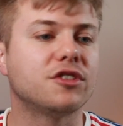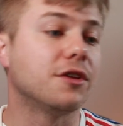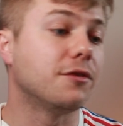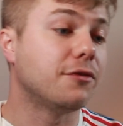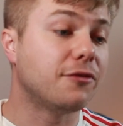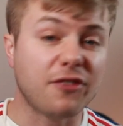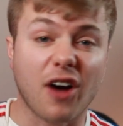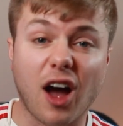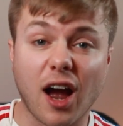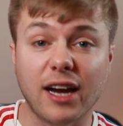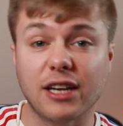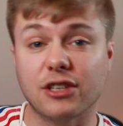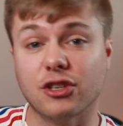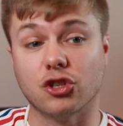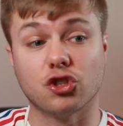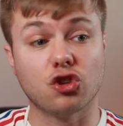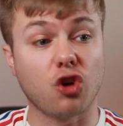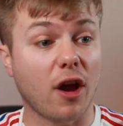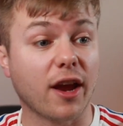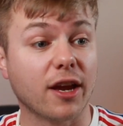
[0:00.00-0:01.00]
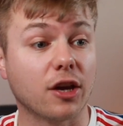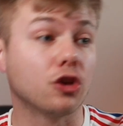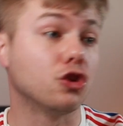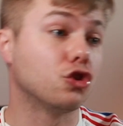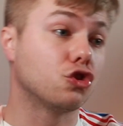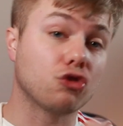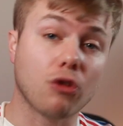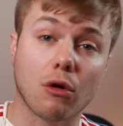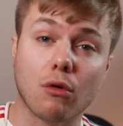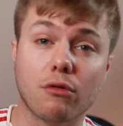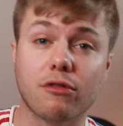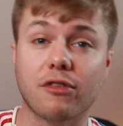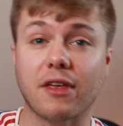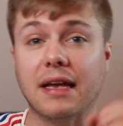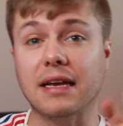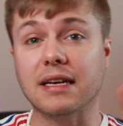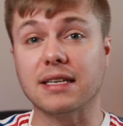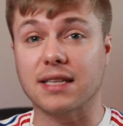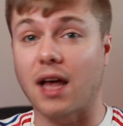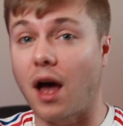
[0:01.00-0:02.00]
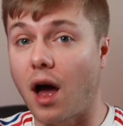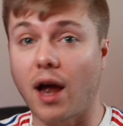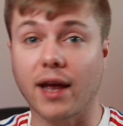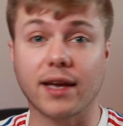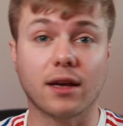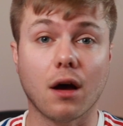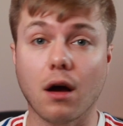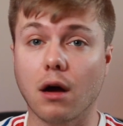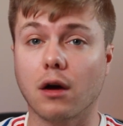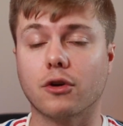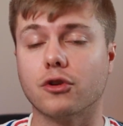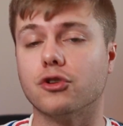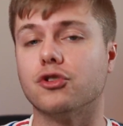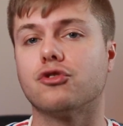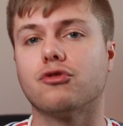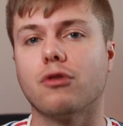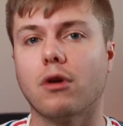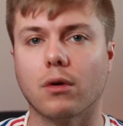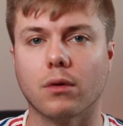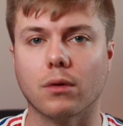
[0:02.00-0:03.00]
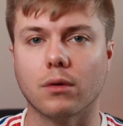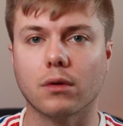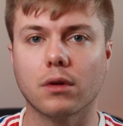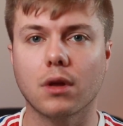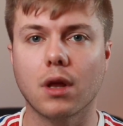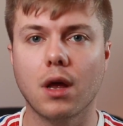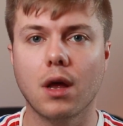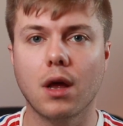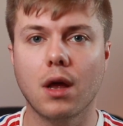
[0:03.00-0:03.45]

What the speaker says: to fight to try and control things that I can't control,